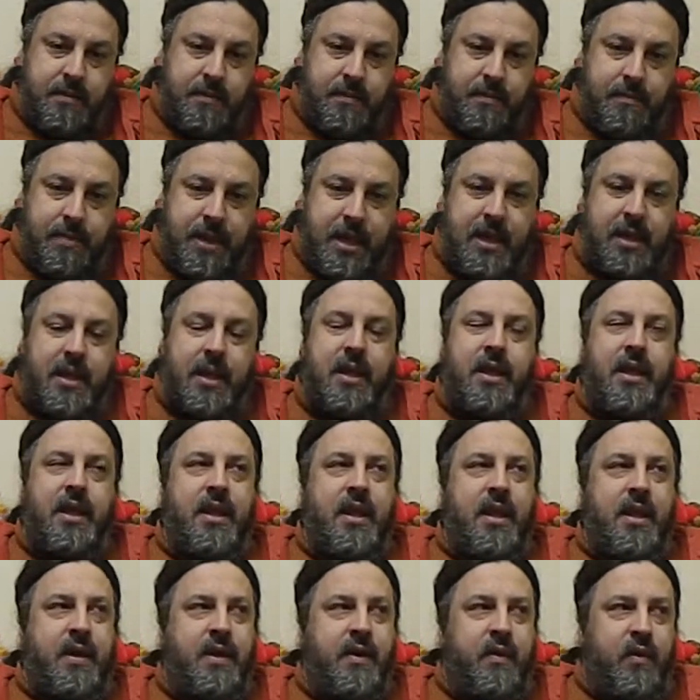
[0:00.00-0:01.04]
but
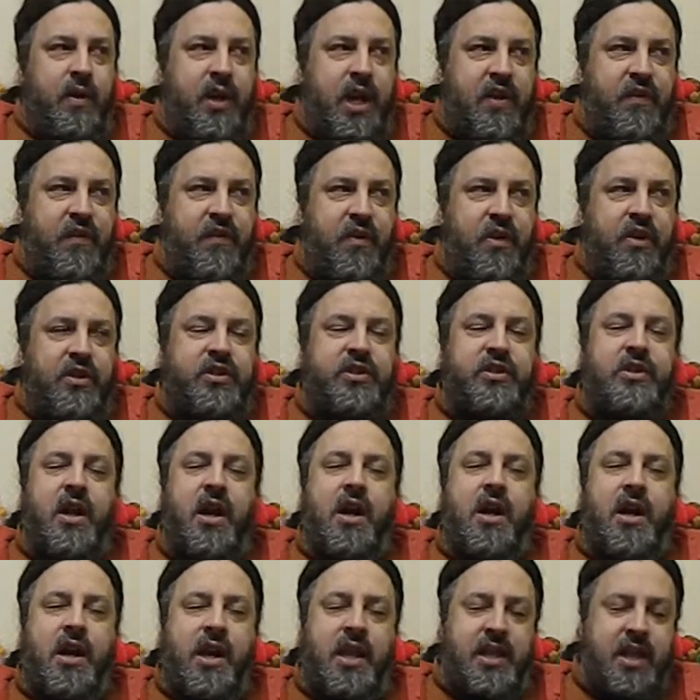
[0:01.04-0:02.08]
it, when I first
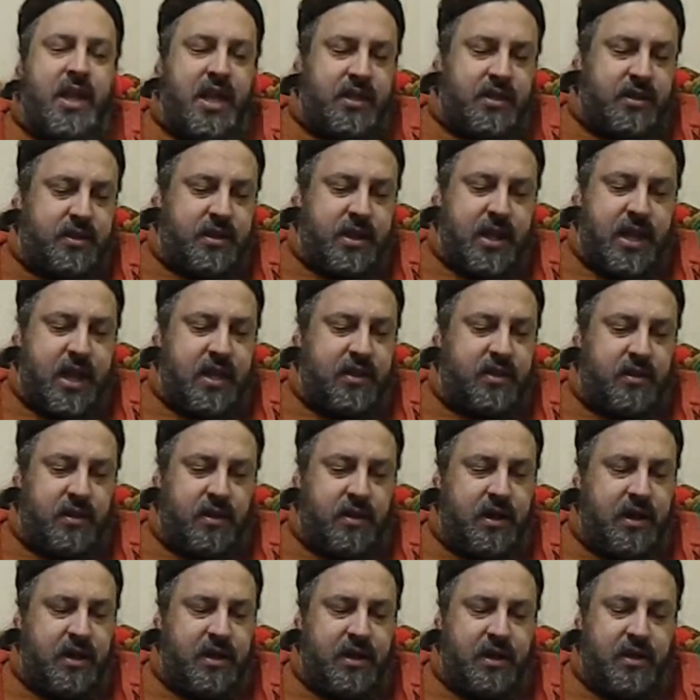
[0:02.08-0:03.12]
started it yesterday, I
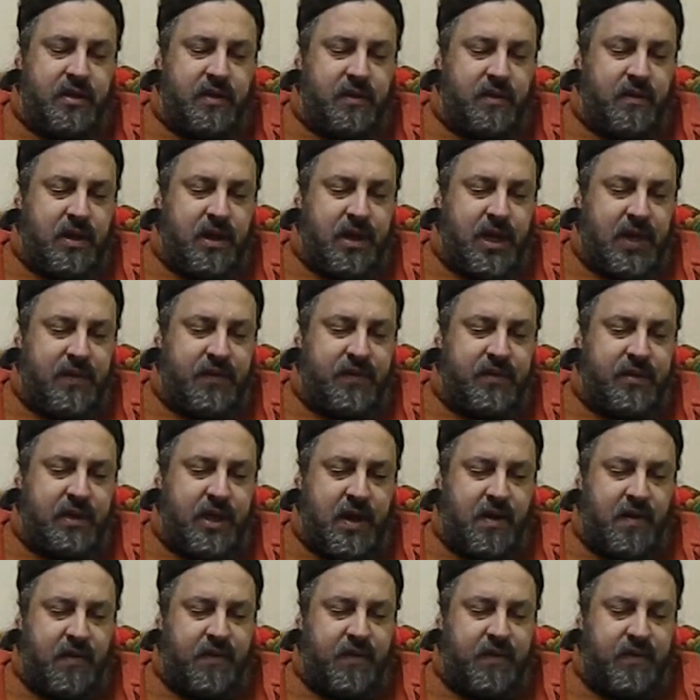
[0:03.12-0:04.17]
started it after
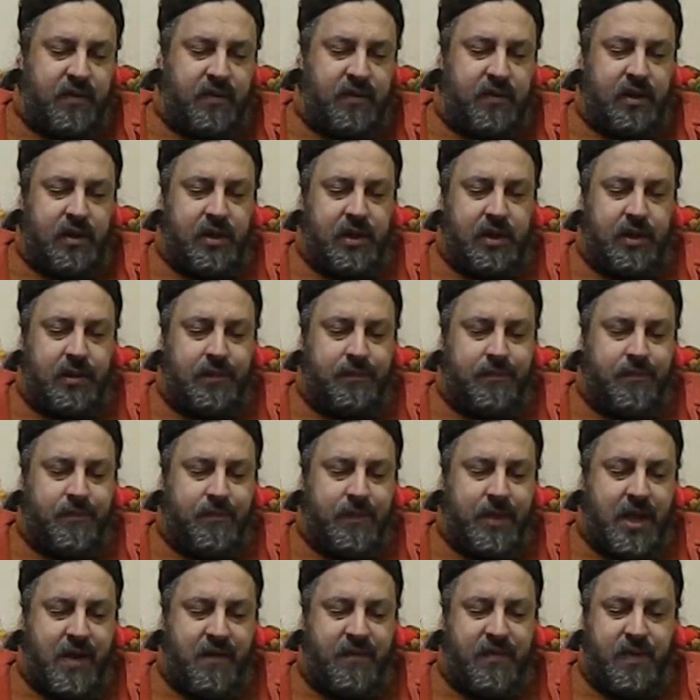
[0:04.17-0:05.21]
after uh,
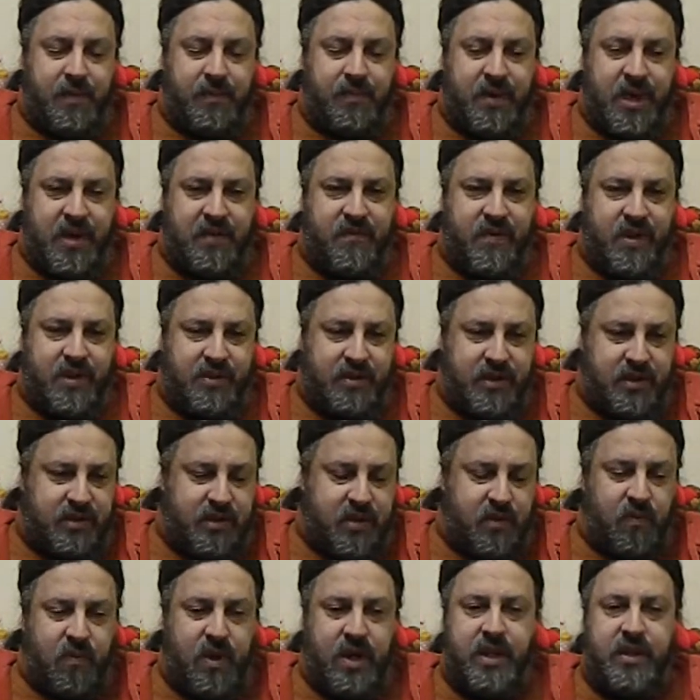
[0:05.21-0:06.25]
after breakfast. I
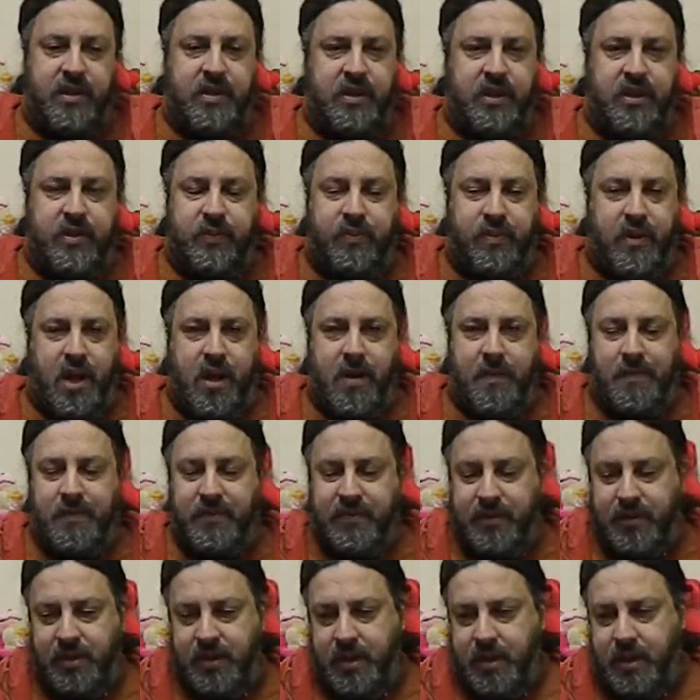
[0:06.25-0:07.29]
started running into these
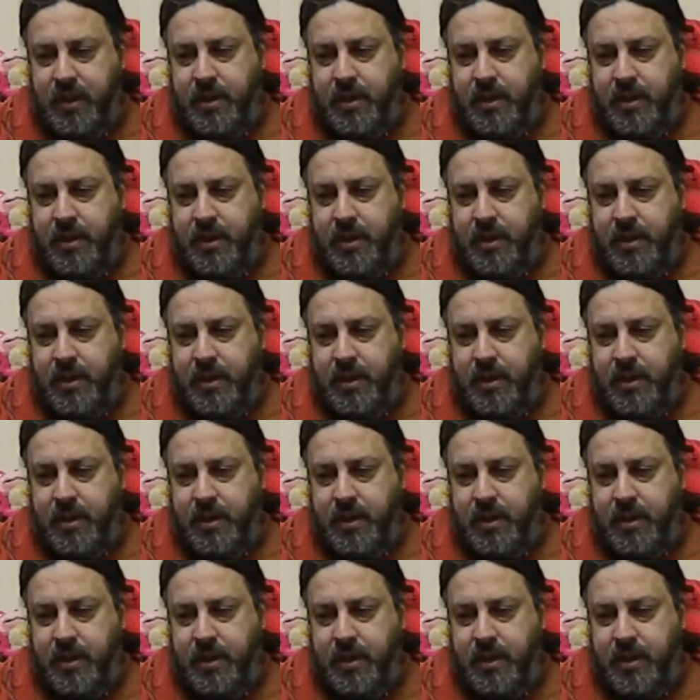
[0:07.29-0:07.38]
problems,